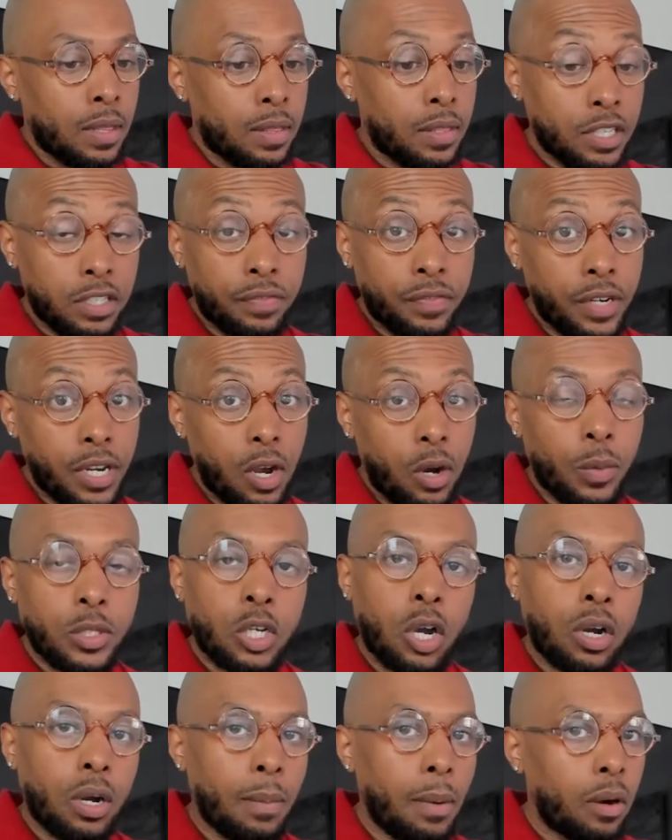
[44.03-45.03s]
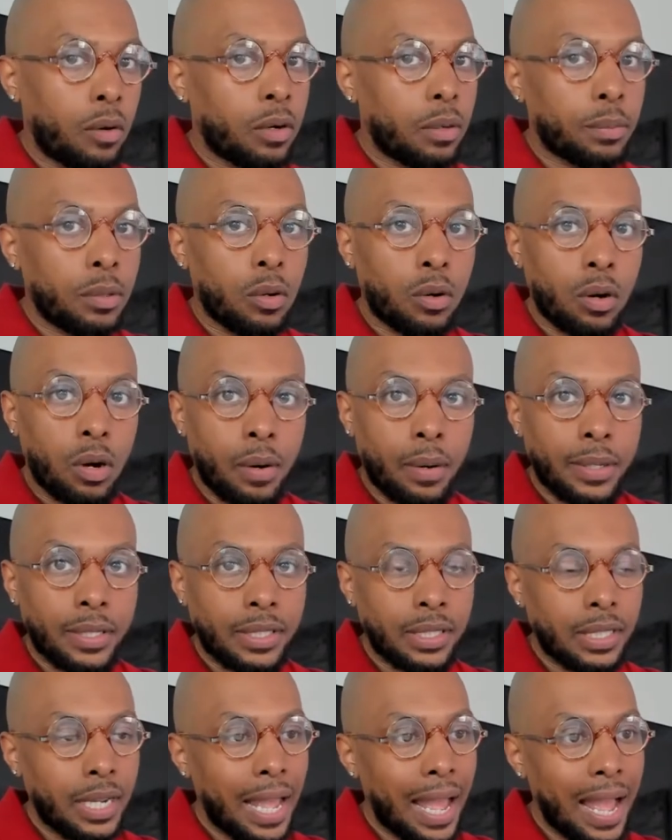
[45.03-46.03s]
This video, we talk about
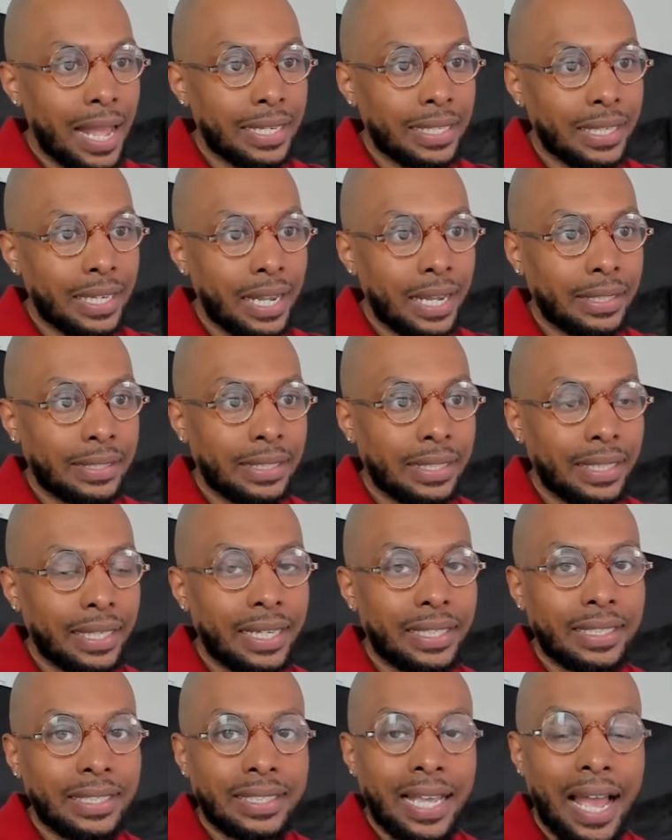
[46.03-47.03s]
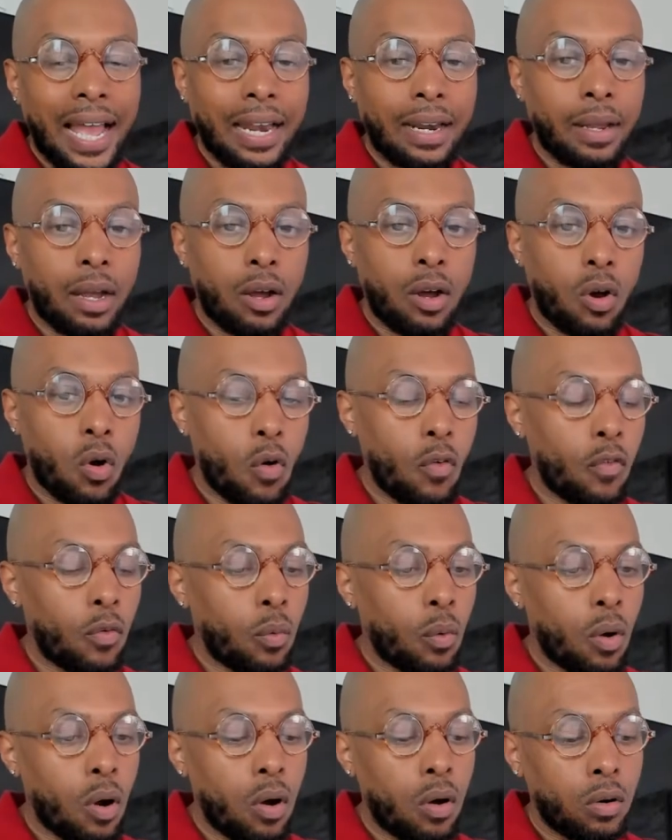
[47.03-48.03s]
cryptocurrency, assets, and then just how to
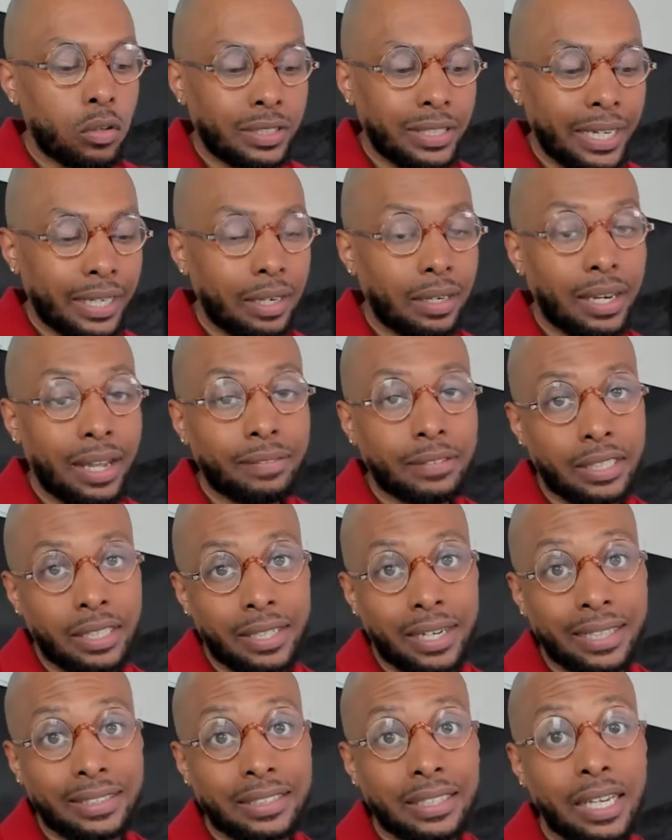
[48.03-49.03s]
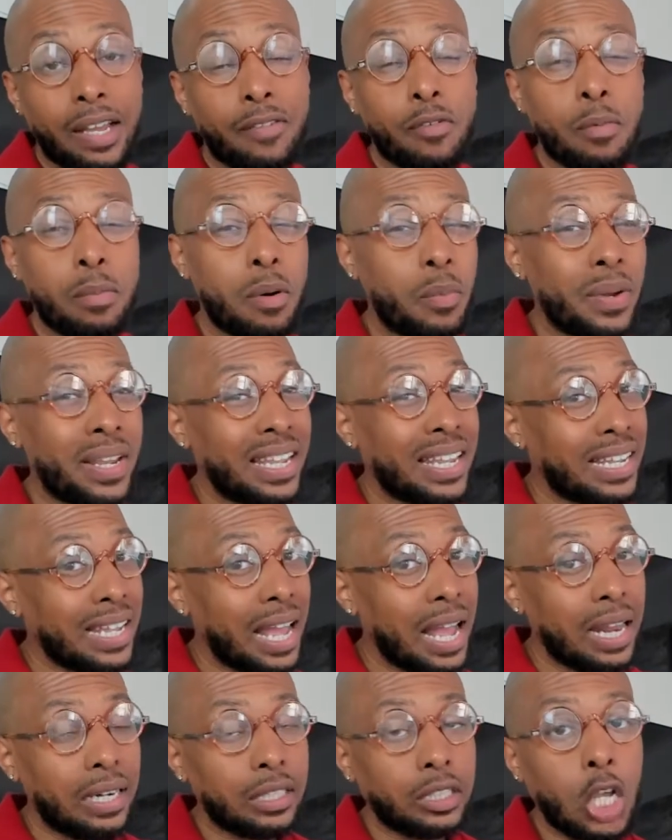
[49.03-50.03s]
overall take your life to the next level. But we
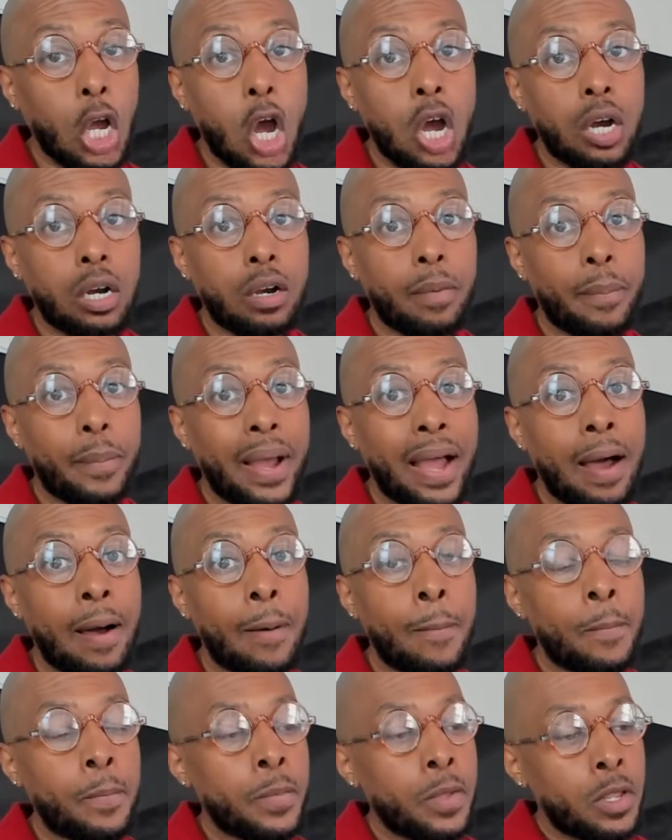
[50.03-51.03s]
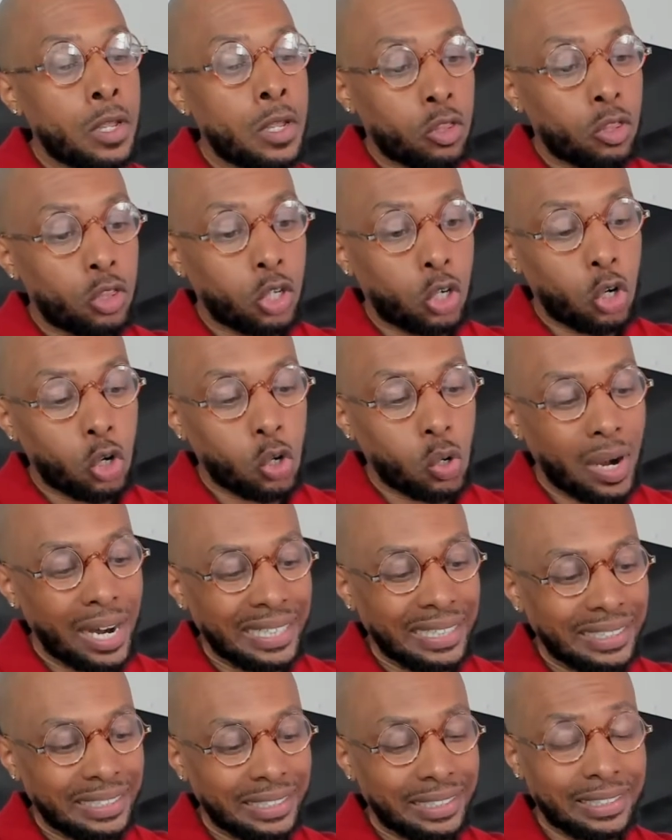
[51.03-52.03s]
got to talk about the
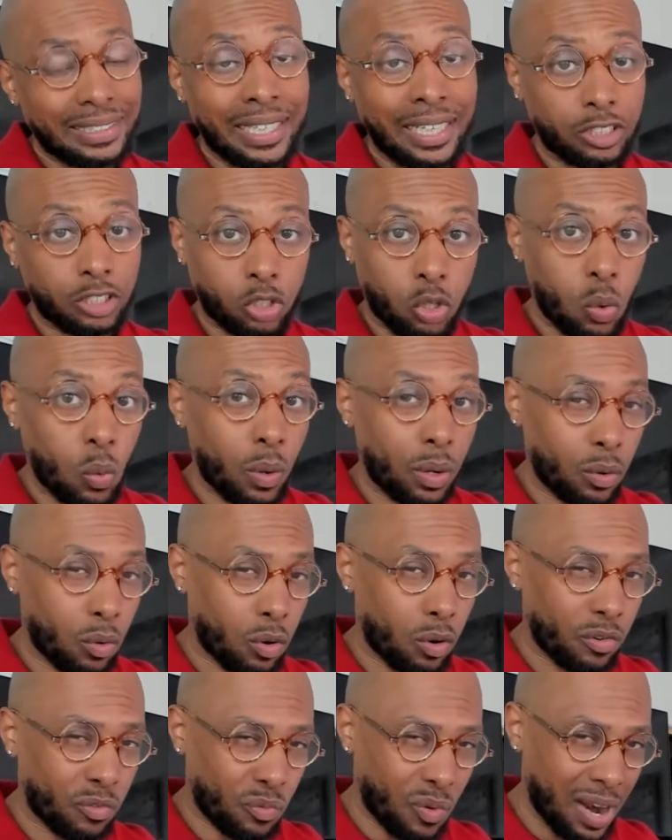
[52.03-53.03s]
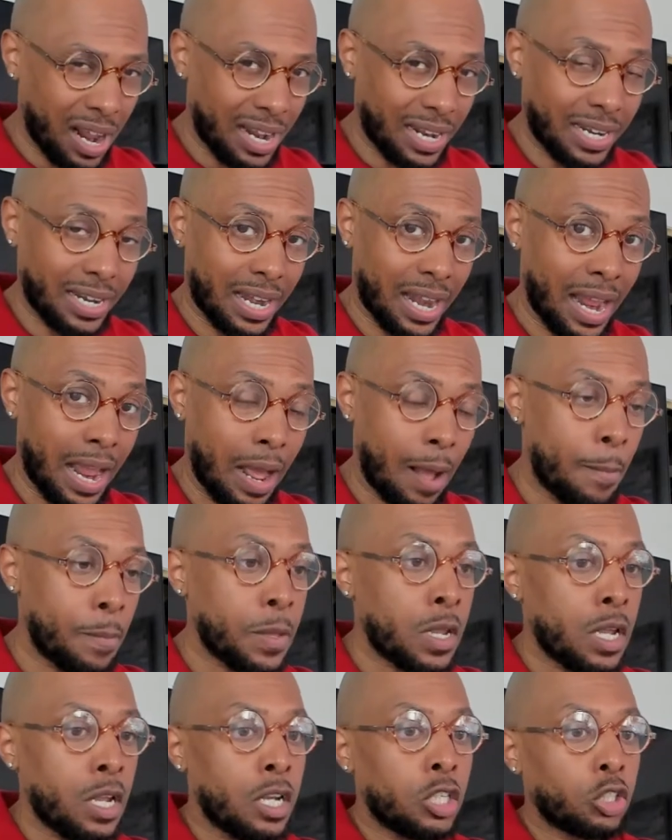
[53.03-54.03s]
crisis that's going on right now.
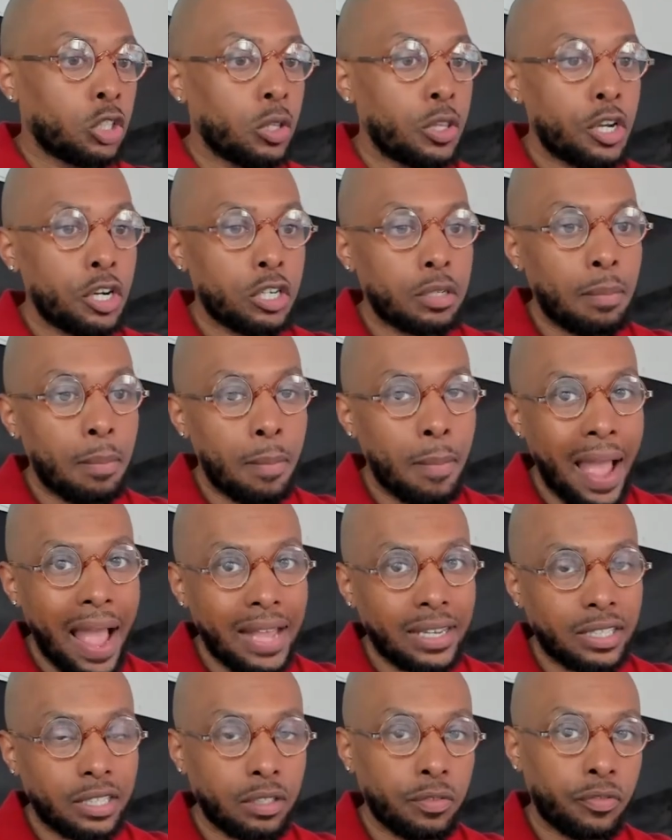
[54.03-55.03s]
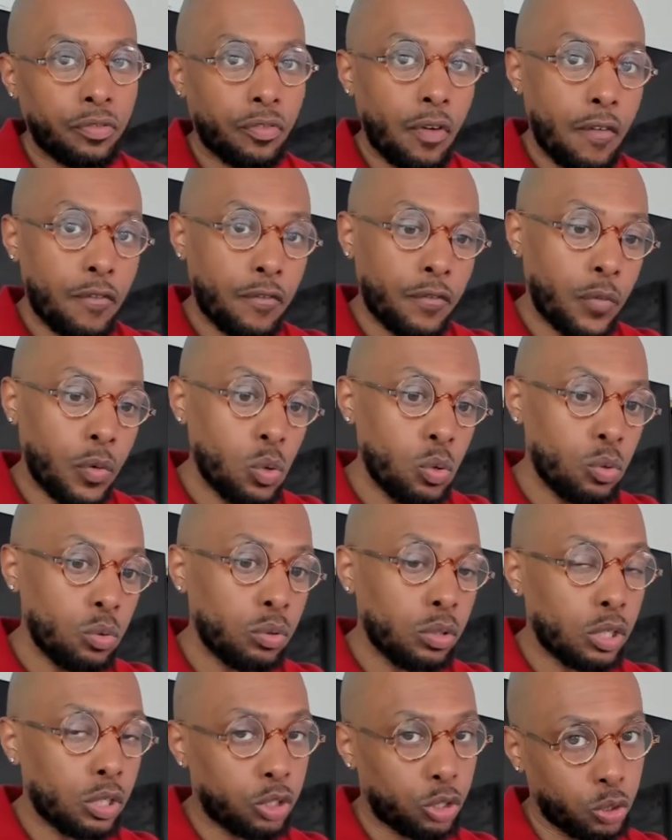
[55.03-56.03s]
So there's massive
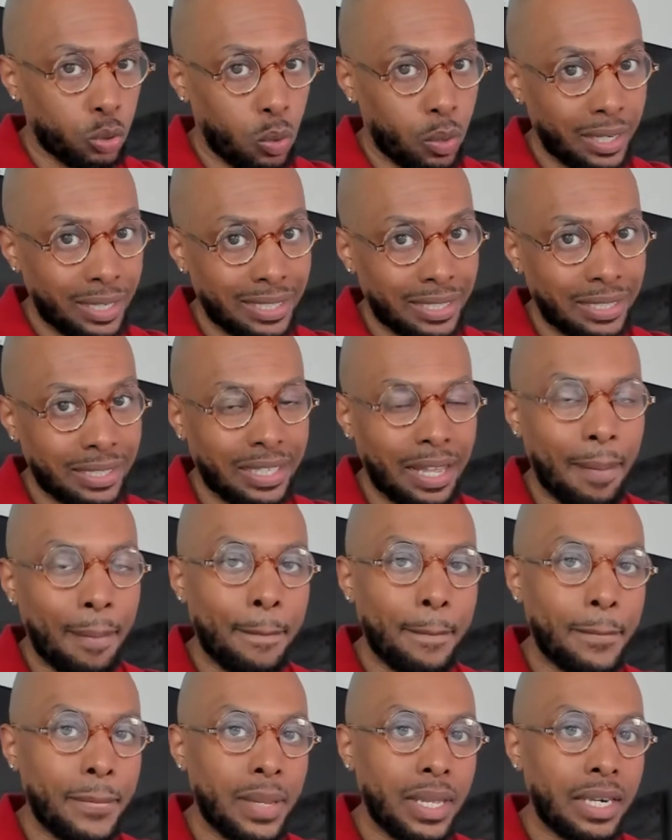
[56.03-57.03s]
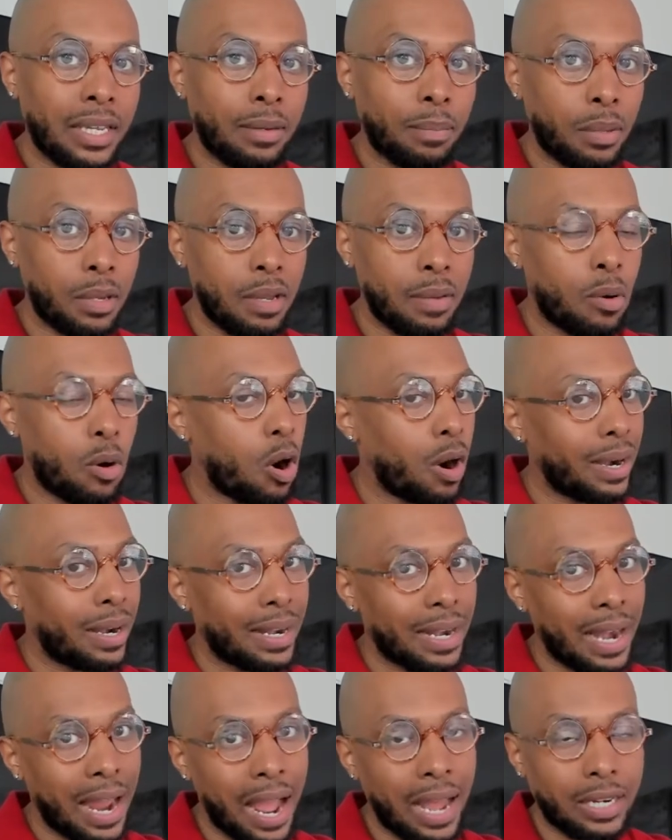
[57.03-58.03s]
food shortages that many people are
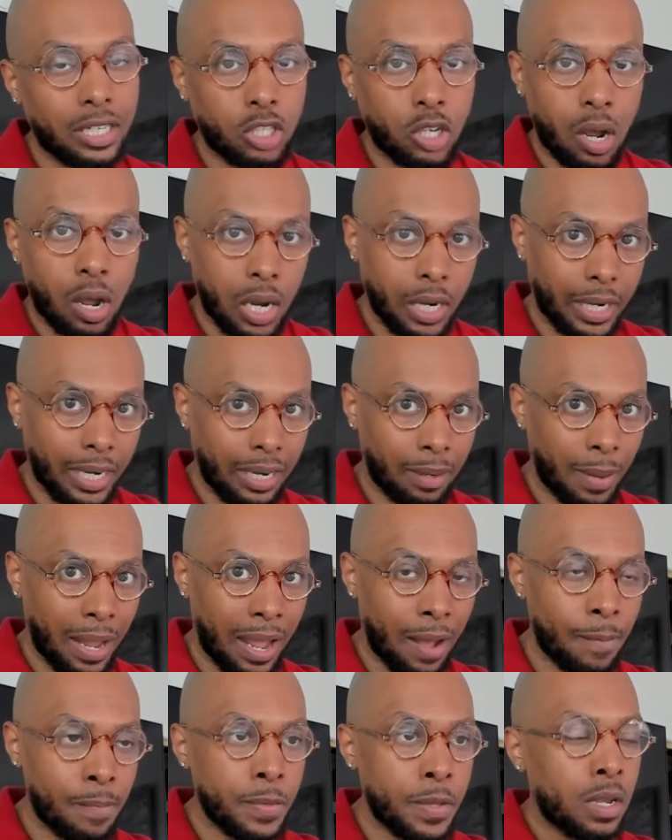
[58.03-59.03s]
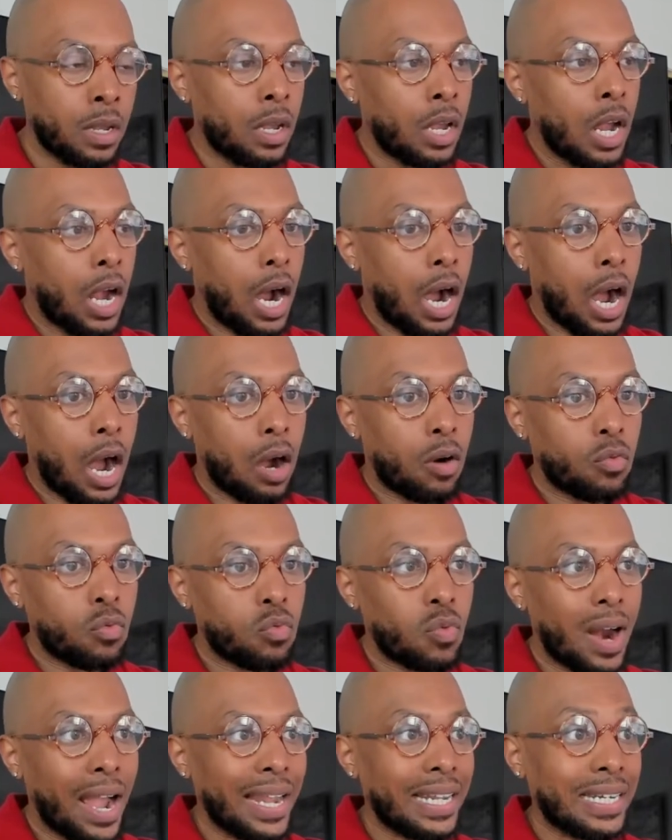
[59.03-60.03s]
not talking about.
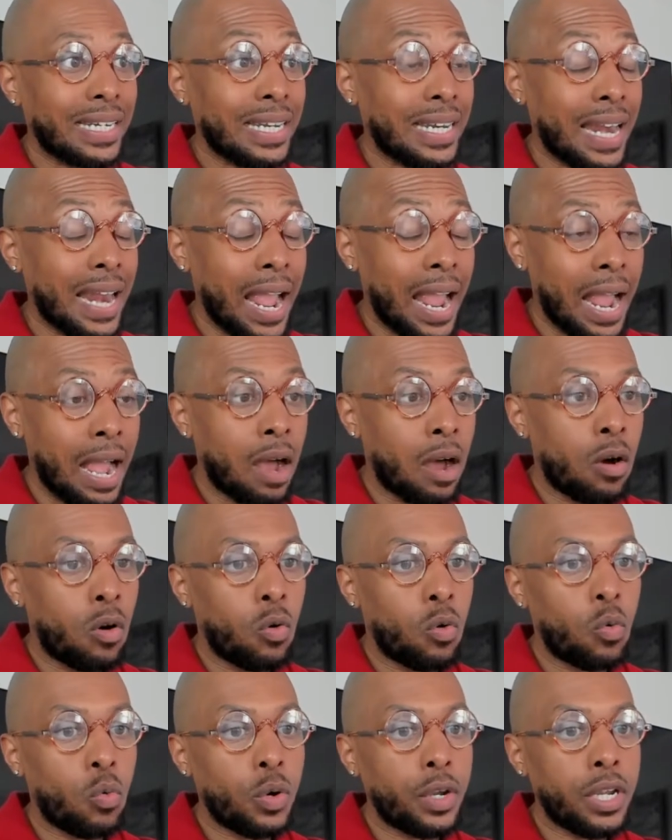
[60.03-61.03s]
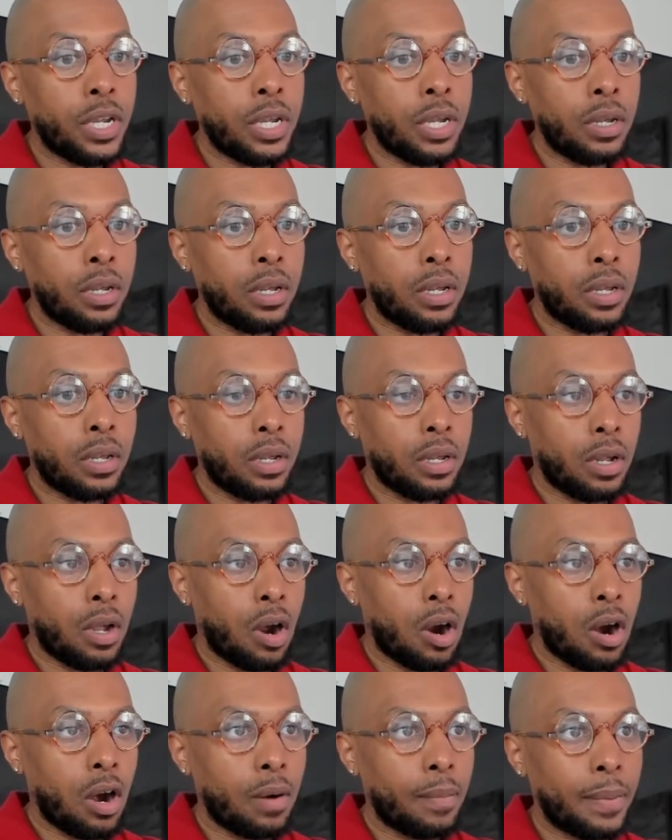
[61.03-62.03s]
Right now, we
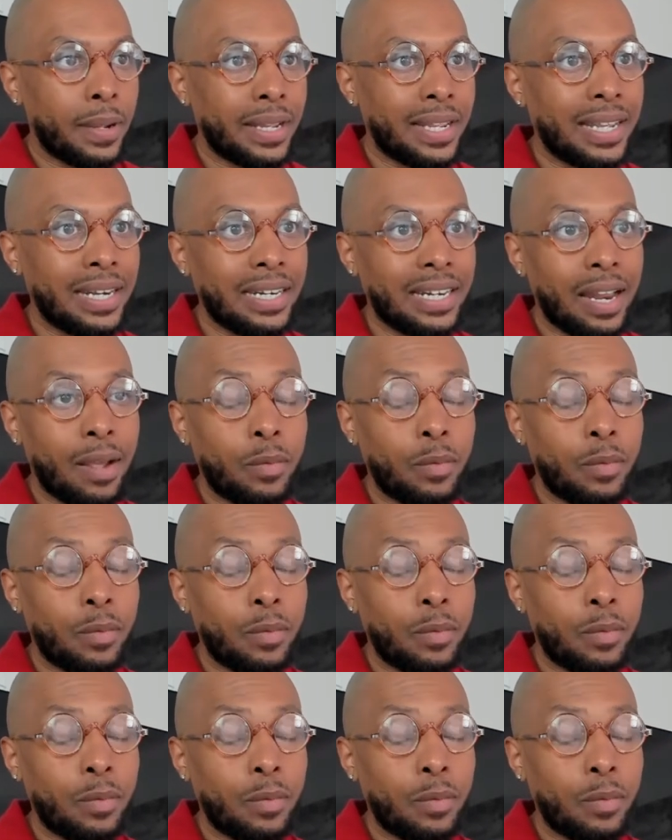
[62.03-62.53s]
are beginning.